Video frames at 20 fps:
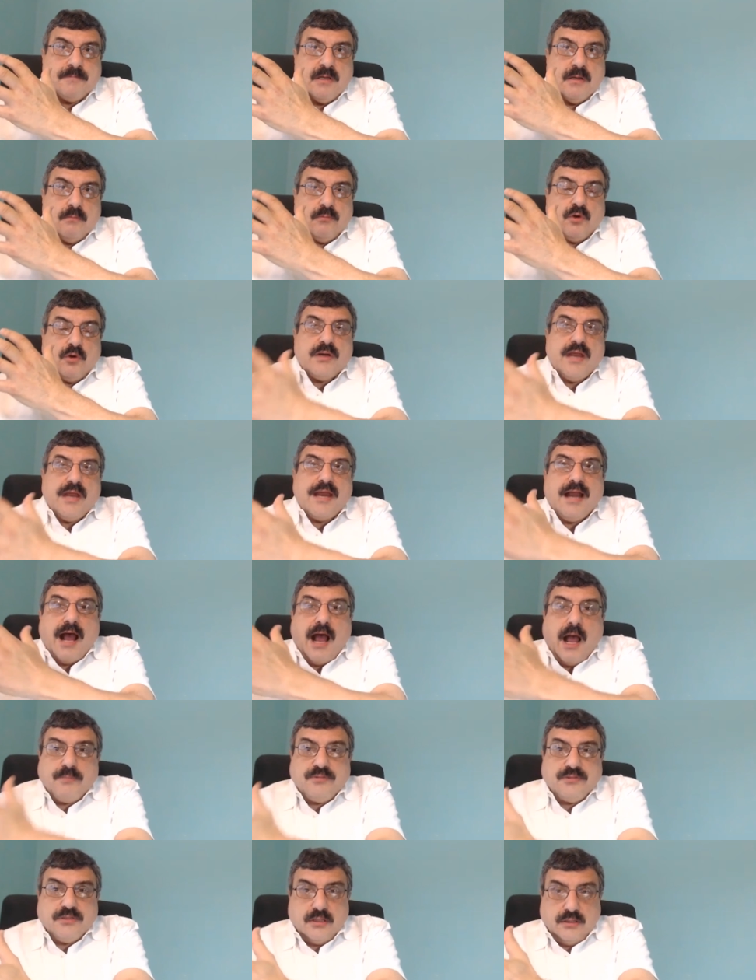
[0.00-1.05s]
create
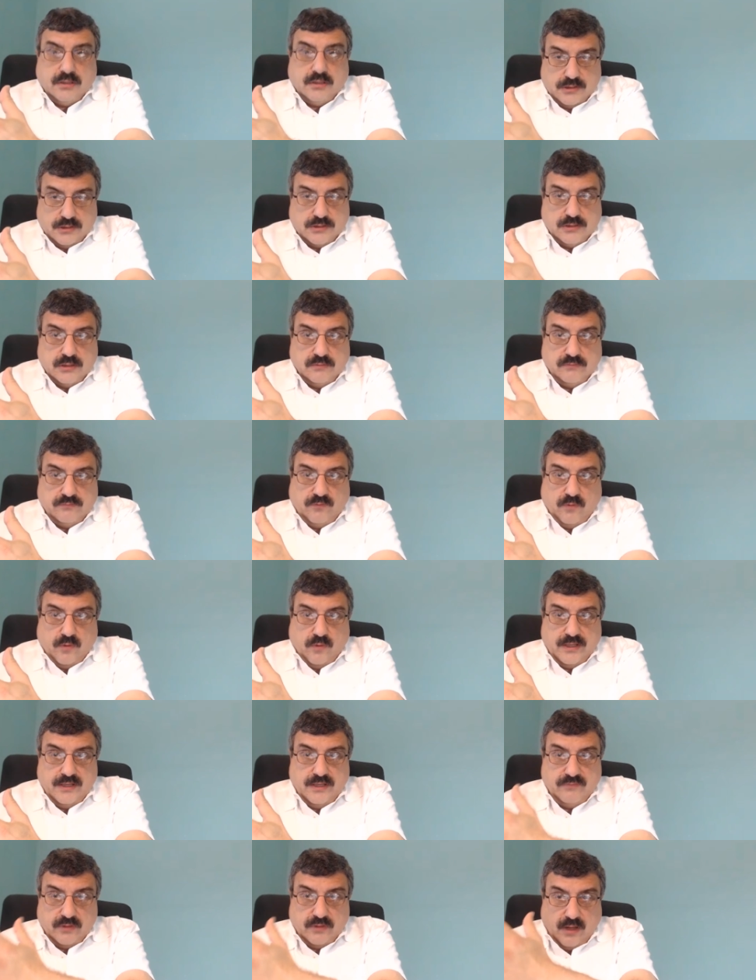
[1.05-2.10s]
obstacles for
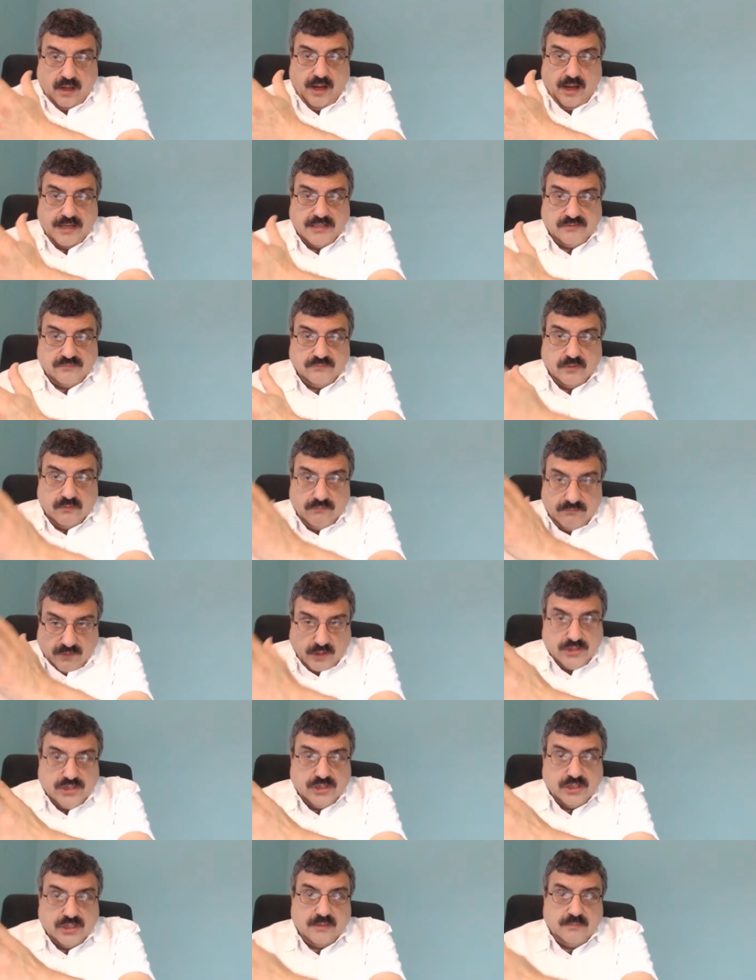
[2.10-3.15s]
even the highest
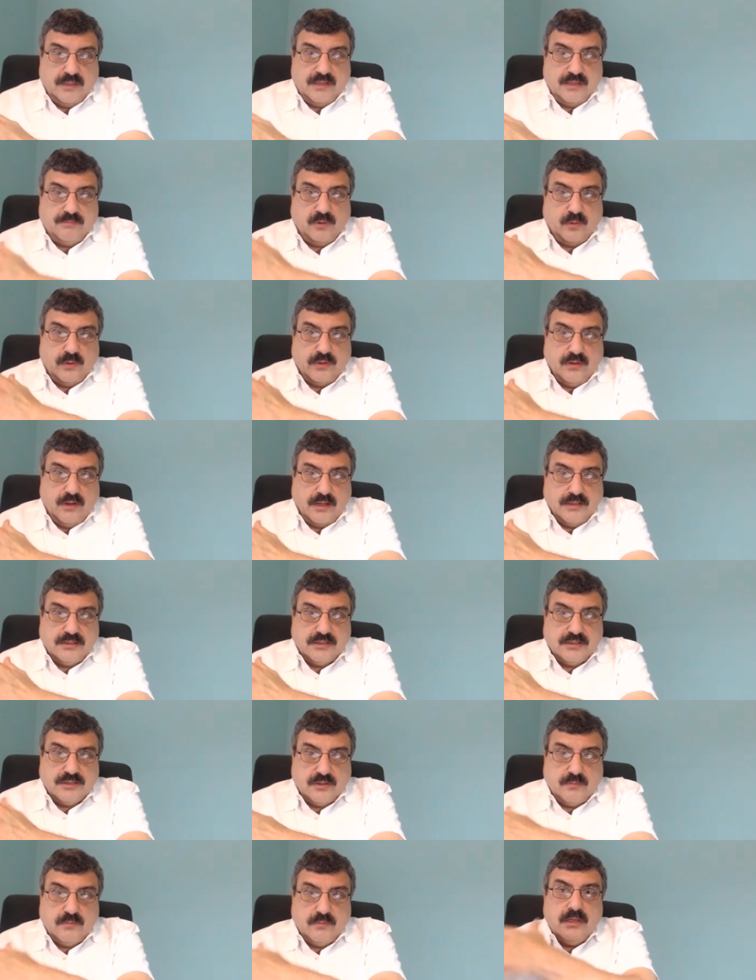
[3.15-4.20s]
functioning people with
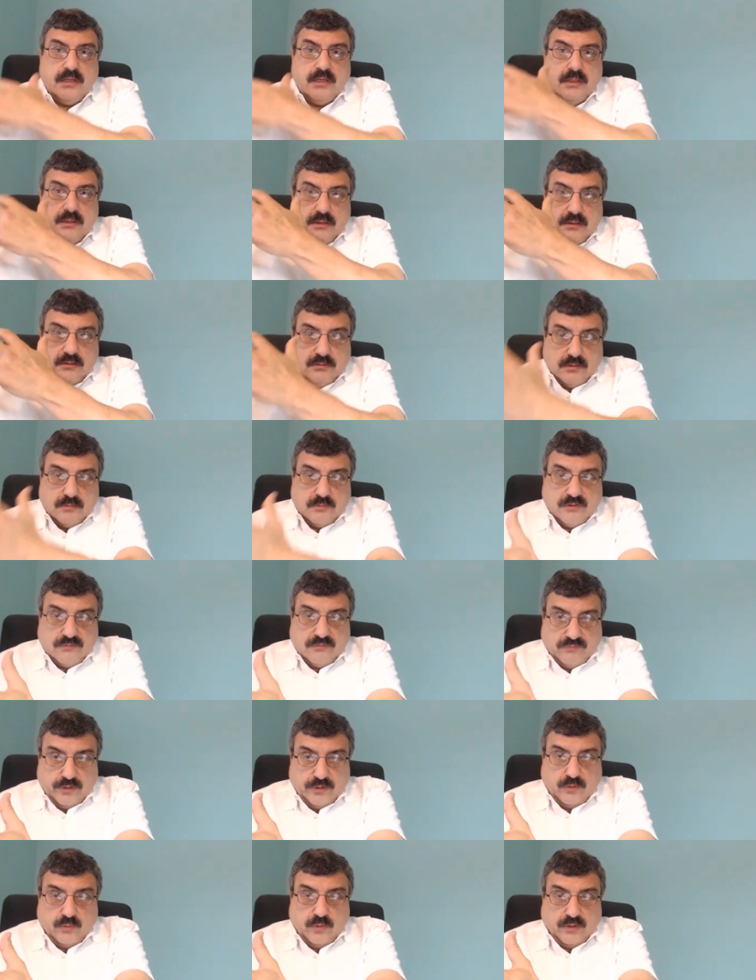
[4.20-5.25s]
autism in terms of
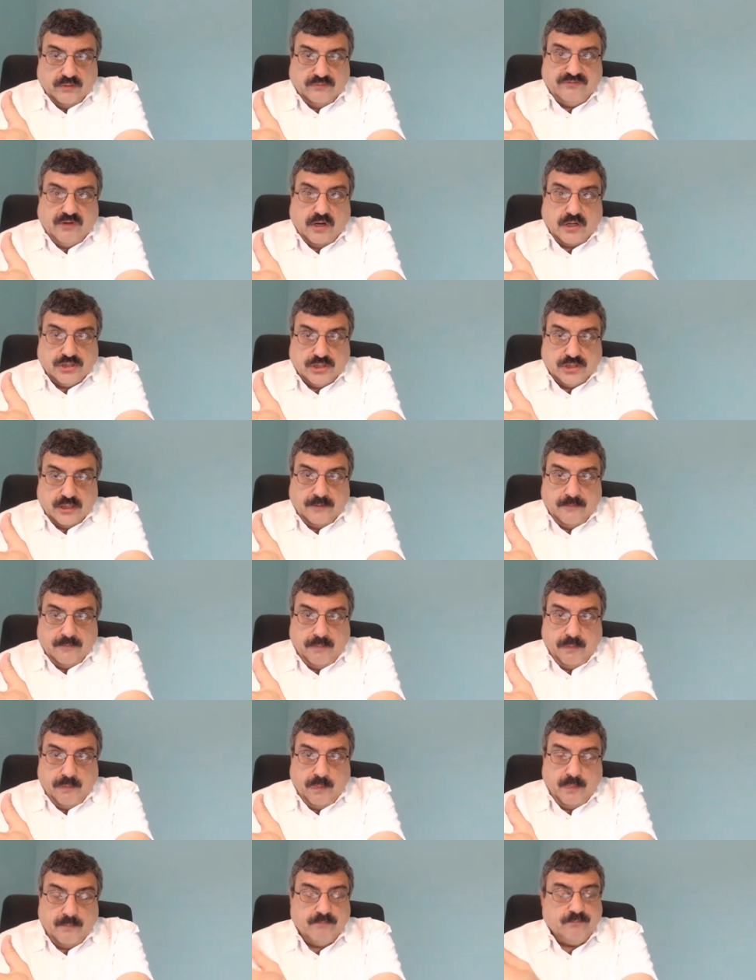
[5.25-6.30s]
real world functioning.
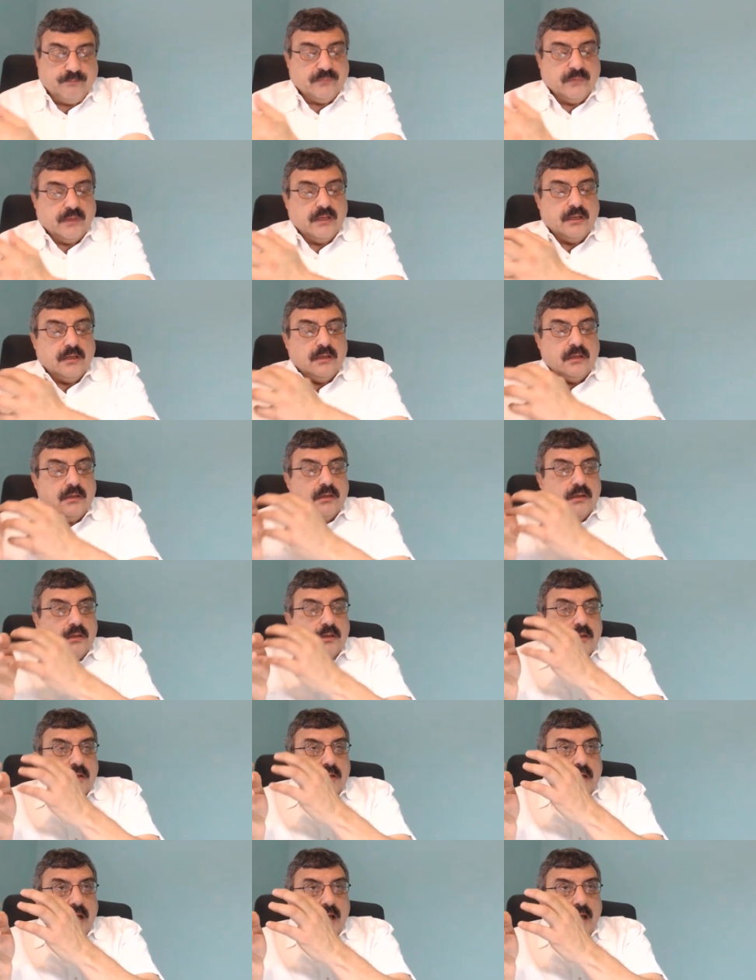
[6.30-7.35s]

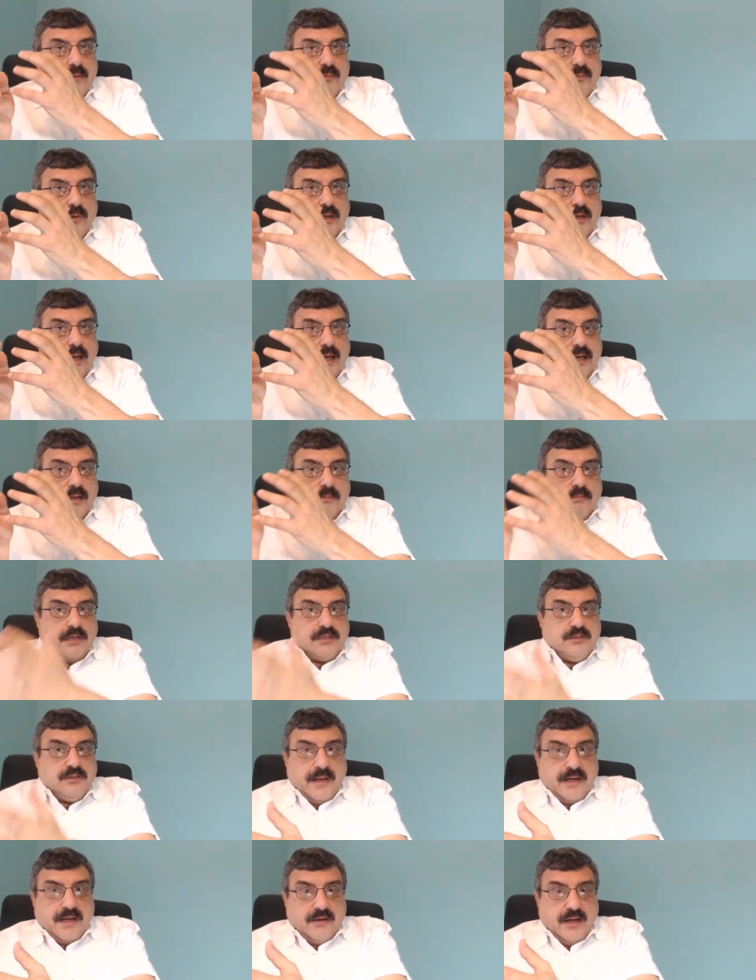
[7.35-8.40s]
And we're getting a
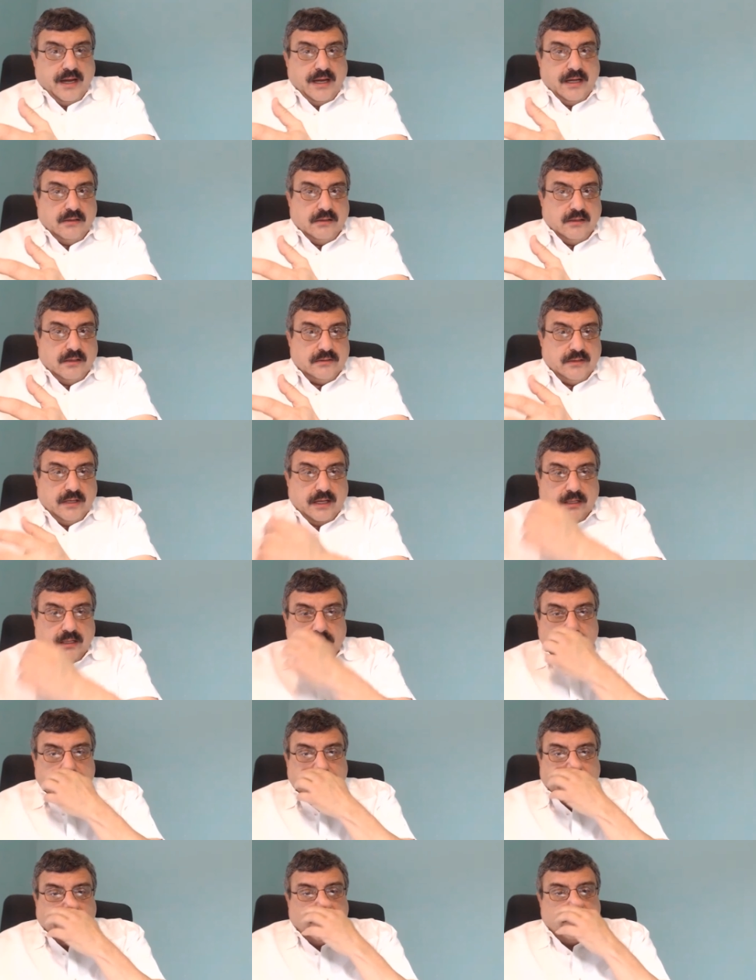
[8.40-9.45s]
much better handle on that.
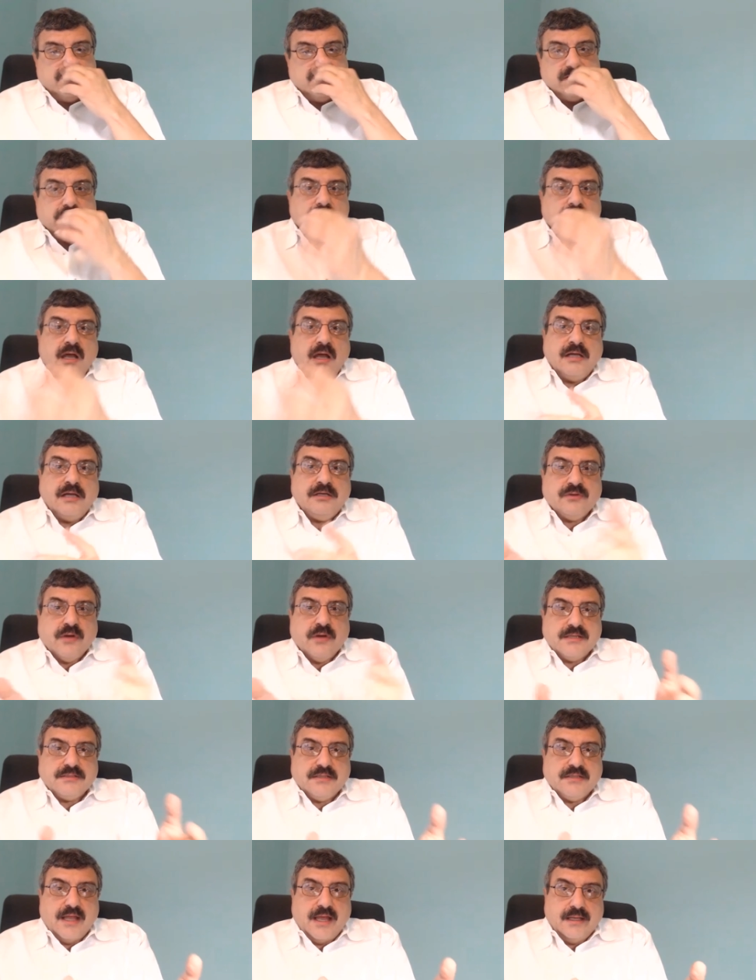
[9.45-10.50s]
Now, to
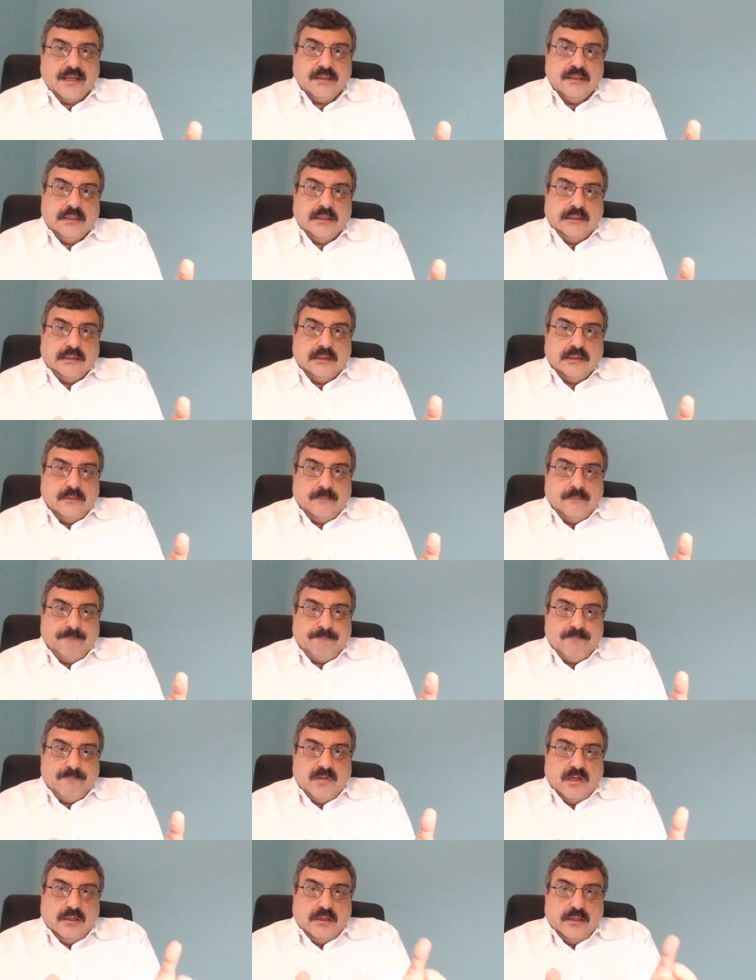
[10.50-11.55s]
contrast that,
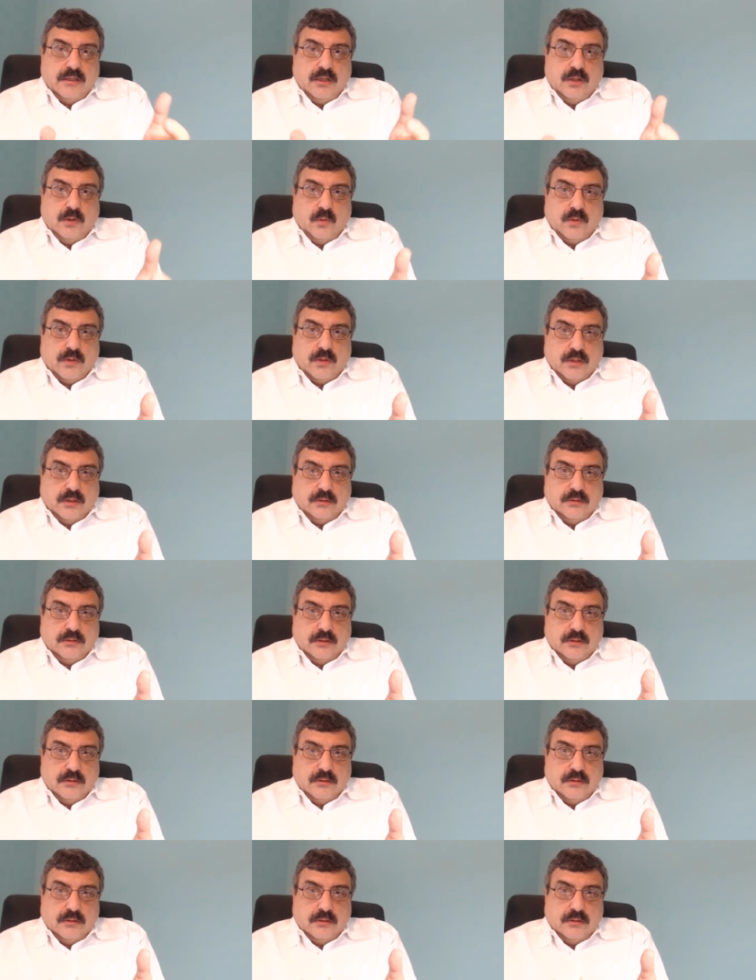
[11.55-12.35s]
the clinical world,